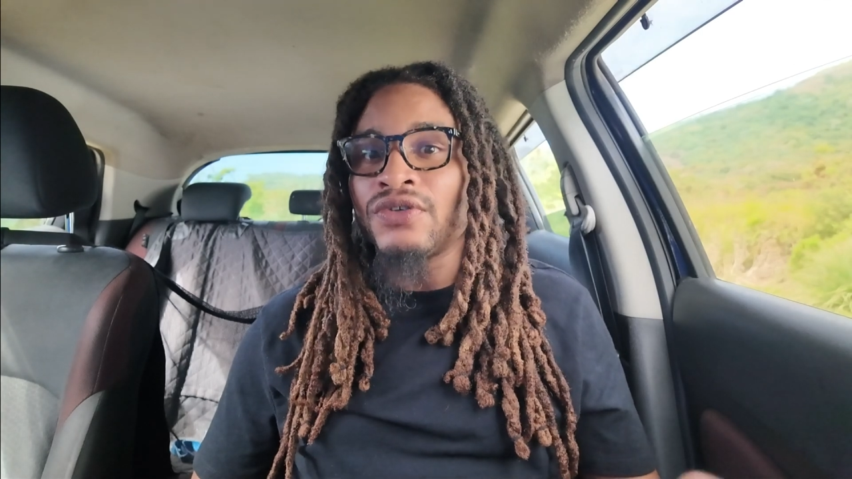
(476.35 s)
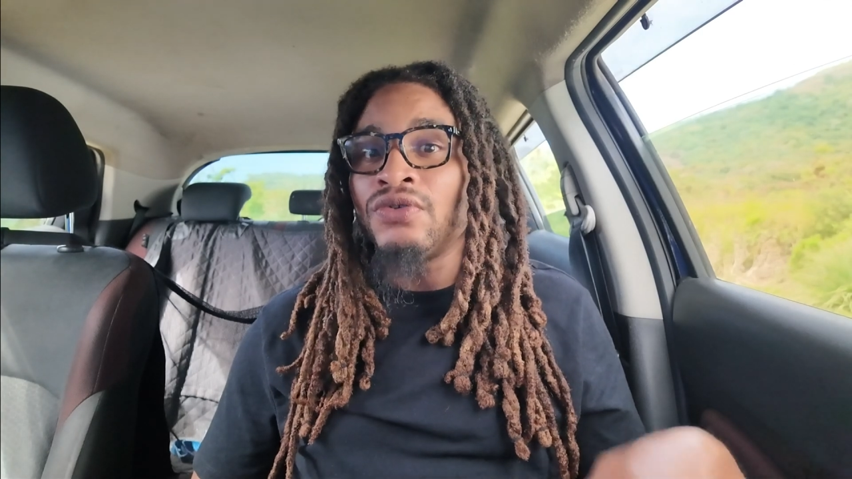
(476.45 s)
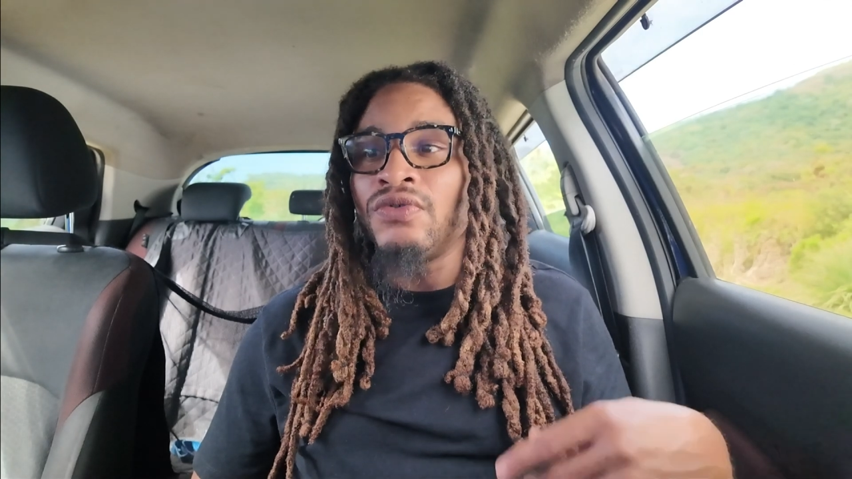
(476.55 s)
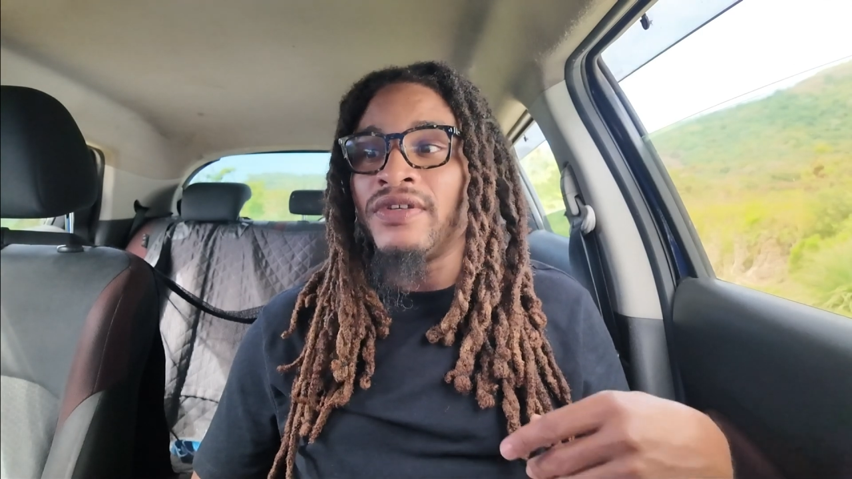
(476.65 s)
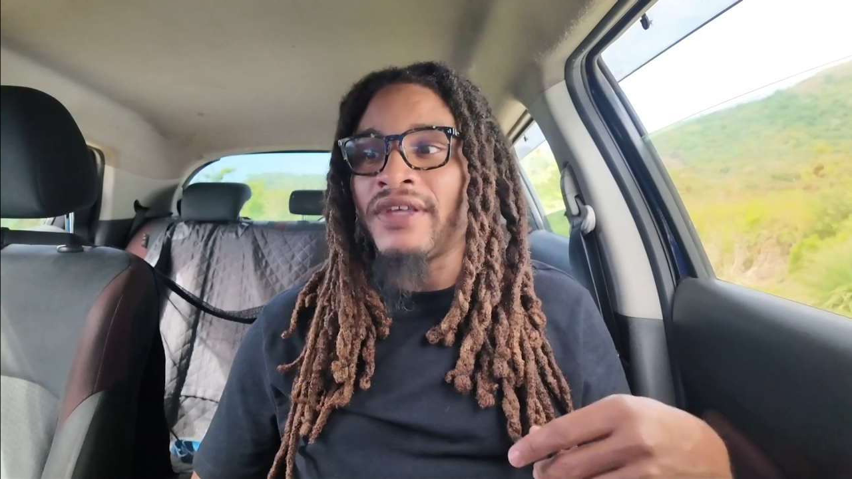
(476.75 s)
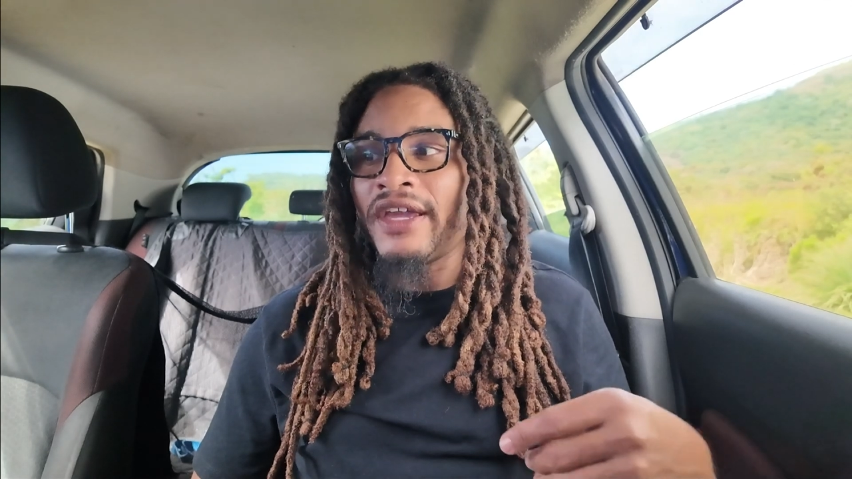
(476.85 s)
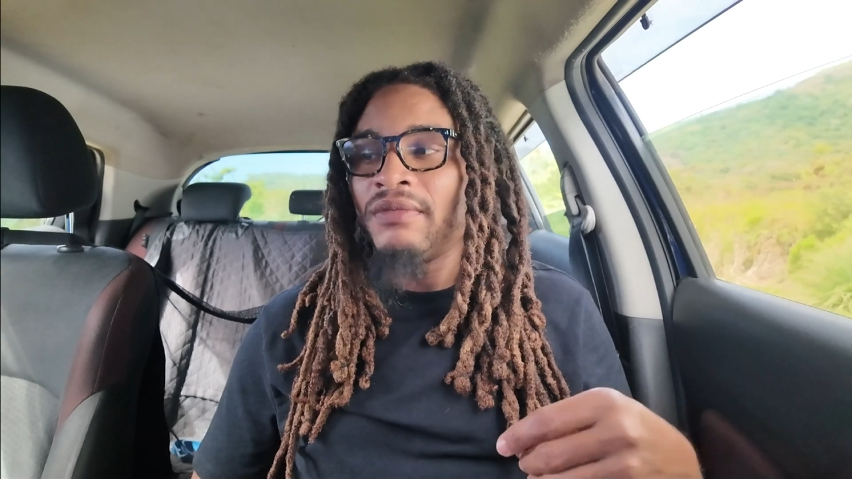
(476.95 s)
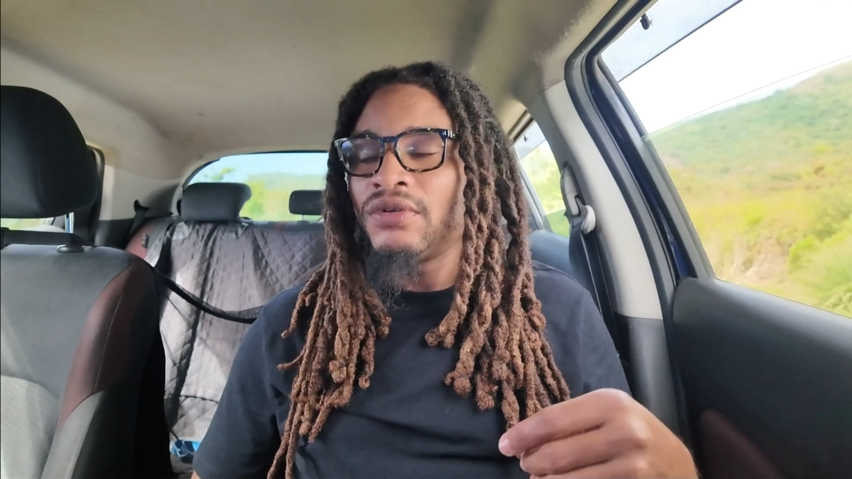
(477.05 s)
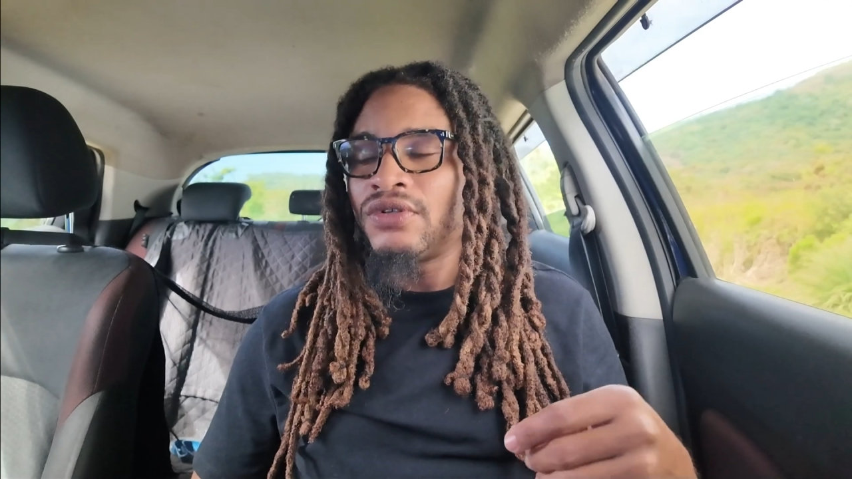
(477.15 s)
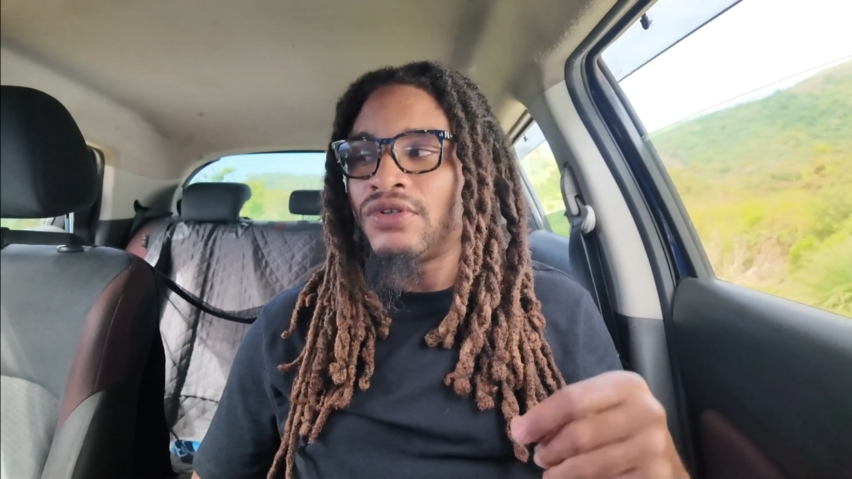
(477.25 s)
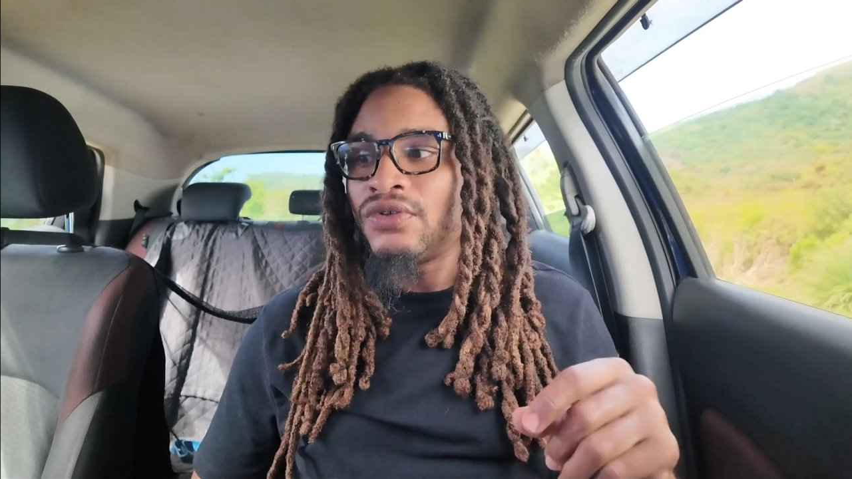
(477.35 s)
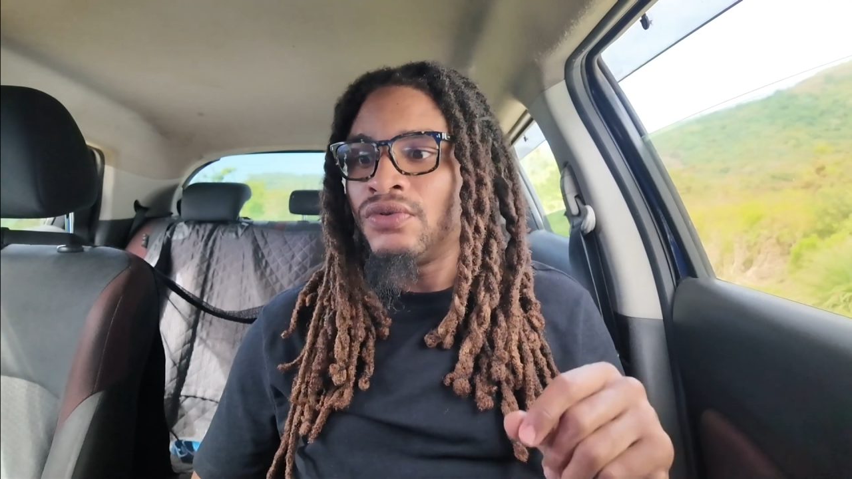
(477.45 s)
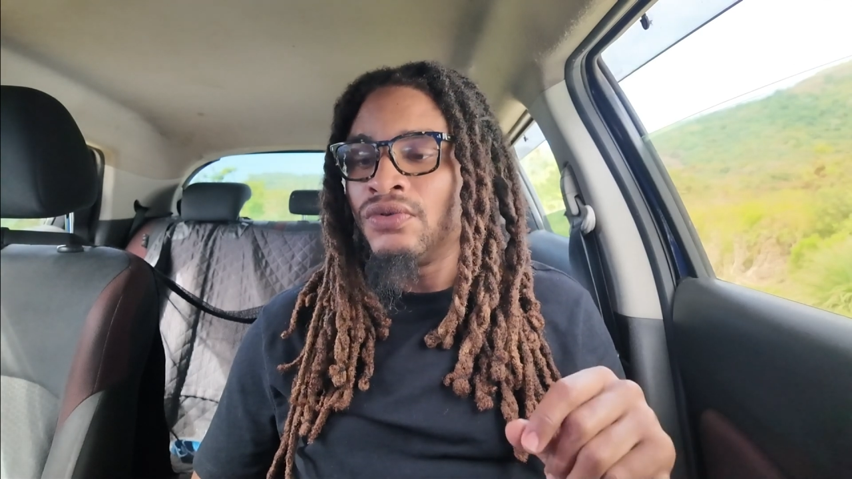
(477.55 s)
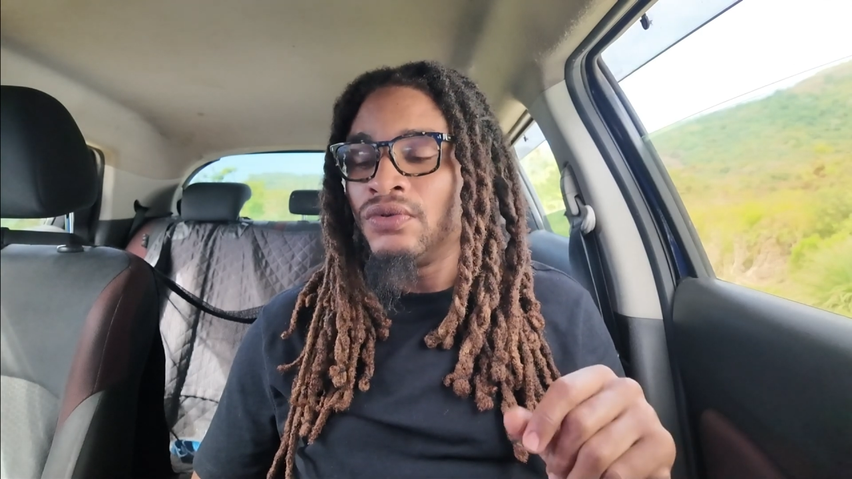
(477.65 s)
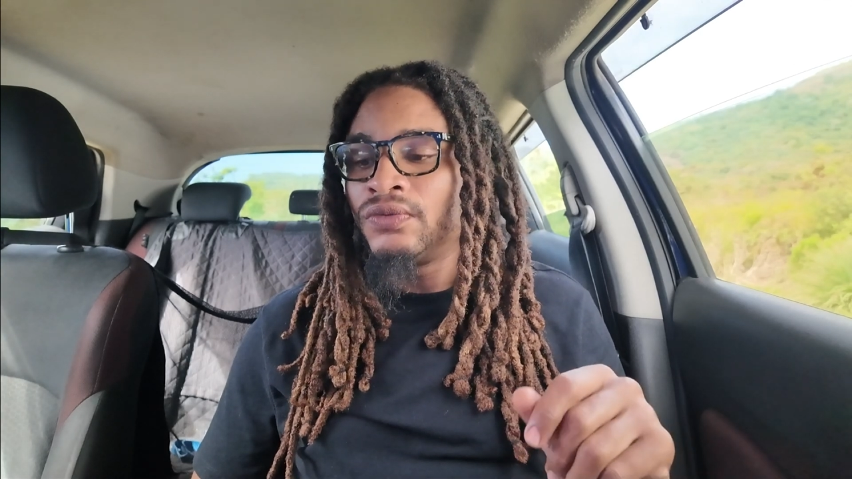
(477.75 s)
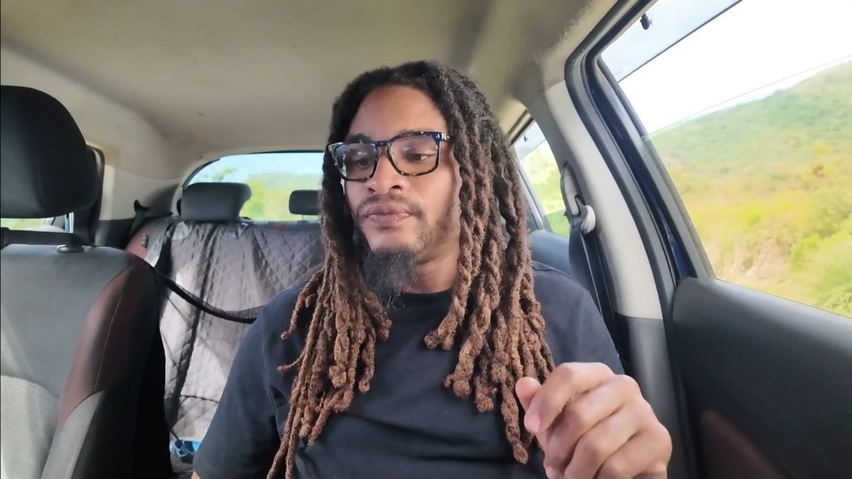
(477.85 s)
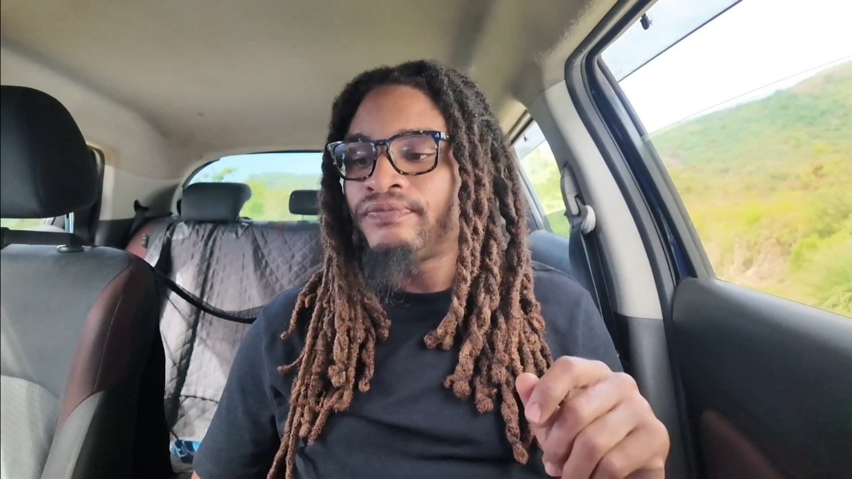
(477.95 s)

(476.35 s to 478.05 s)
who is able to